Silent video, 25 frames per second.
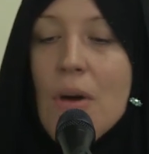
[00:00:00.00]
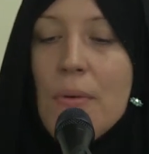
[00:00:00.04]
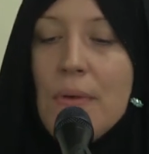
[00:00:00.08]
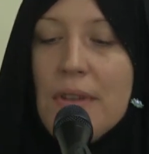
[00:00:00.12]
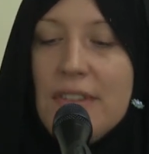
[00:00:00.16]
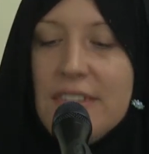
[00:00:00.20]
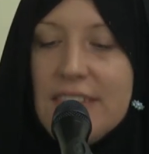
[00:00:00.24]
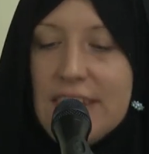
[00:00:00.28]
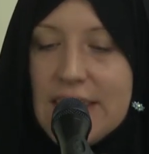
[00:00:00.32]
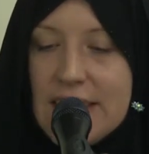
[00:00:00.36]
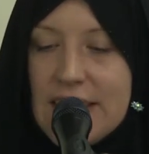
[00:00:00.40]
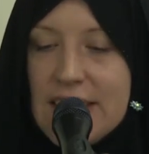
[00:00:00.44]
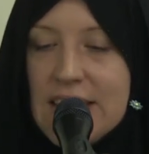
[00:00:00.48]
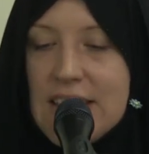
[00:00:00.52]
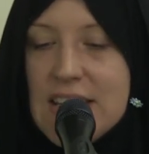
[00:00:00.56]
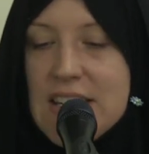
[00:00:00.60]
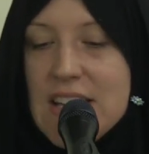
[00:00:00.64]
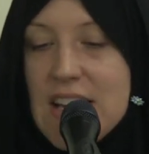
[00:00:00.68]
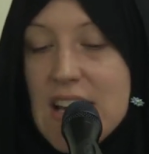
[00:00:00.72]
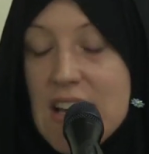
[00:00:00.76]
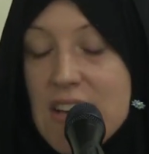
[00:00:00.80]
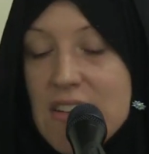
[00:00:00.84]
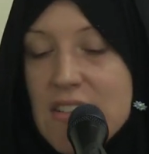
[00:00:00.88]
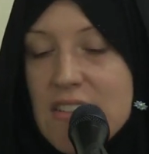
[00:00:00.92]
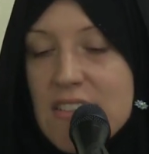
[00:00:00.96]
Will
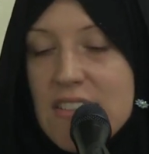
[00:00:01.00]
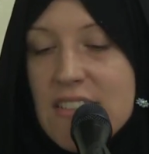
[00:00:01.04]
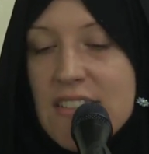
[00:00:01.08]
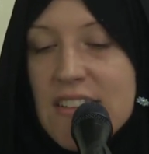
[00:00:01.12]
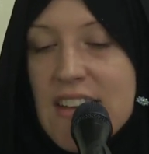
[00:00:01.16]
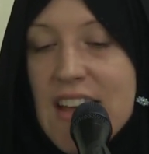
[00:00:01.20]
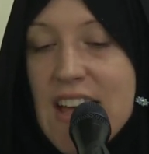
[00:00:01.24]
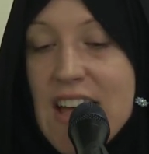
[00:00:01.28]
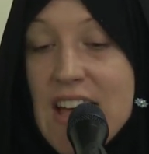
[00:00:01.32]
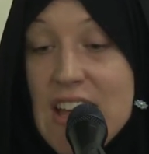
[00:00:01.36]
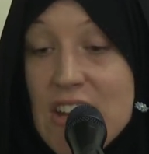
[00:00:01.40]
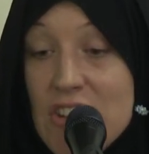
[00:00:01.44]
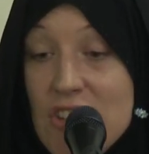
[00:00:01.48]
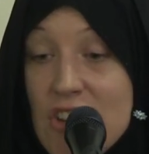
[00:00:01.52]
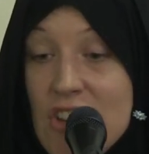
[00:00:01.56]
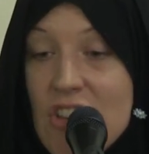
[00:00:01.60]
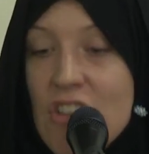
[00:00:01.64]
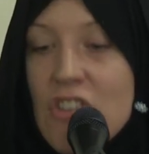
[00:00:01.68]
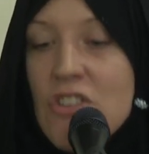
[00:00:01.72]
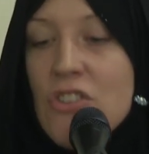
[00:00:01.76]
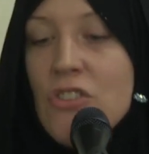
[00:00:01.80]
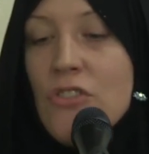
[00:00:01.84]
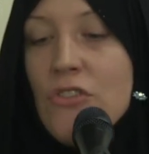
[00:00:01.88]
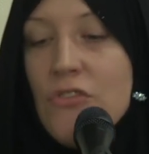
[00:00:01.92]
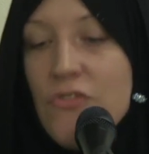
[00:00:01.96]
Sakina understand?
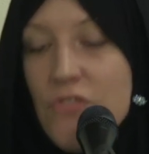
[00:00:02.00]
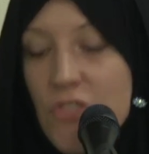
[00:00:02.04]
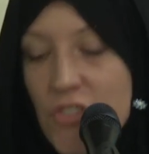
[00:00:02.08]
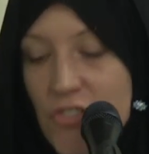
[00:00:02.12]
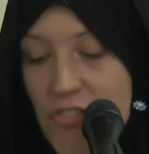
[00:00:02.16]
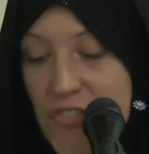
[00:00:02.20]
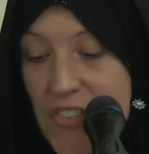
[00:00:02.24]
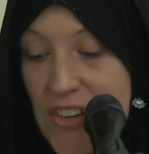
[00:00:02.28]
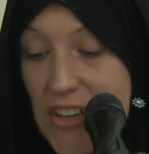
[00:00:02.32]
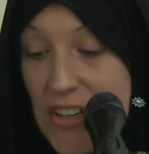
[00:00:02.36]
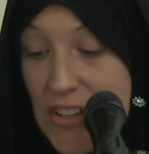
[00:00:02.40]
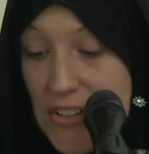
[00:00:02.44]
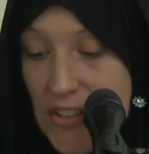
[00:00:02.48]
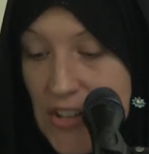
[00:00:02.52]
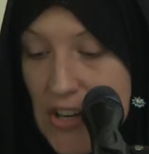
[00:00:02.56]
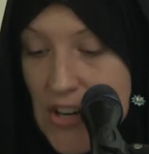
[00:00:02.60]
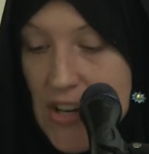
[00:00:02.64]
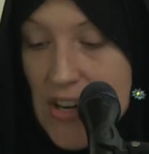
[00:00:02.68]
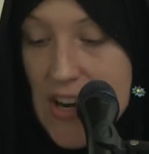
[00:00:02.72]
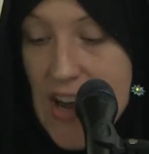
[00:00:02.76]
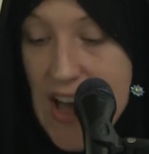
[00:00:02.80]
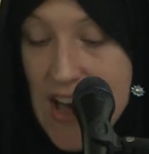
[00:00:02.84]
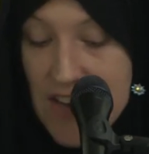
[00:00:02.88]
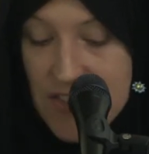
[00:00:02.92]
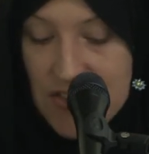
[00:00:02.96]
You fulfilled her
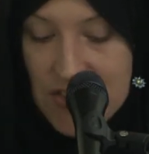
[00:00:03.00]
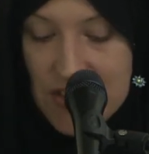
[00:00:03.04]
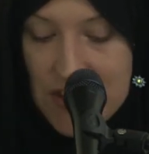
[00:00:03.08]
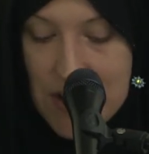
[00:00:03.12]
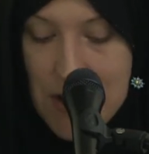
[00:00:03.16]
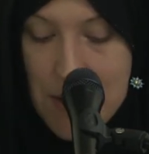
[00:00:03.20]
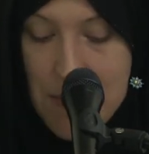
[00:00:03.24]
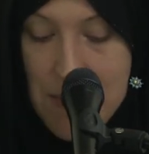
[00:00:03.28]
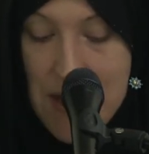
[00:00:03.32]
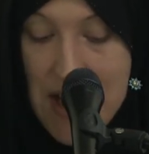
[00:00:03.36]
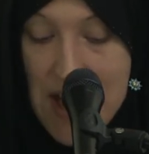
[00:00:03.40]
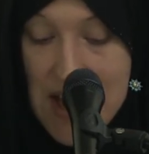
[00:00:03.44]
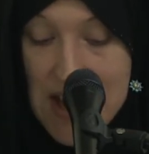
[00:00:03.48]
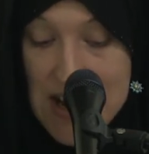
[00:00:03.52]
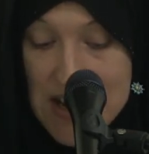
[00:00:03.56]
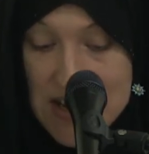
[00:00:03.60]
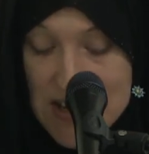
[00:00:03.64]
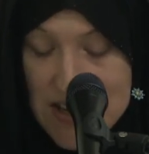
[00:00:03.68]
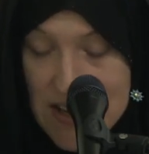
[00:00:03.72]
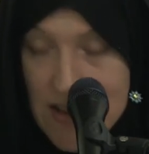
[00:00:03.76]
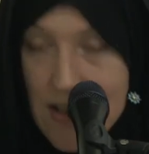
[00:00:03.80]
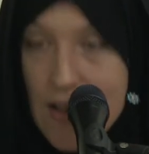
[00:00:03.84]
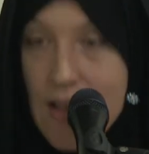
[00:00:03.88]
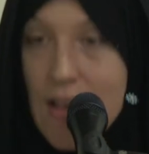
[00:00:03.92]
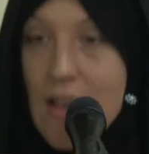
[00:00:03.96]
last
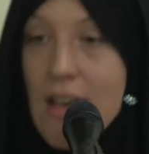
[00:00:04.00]
command.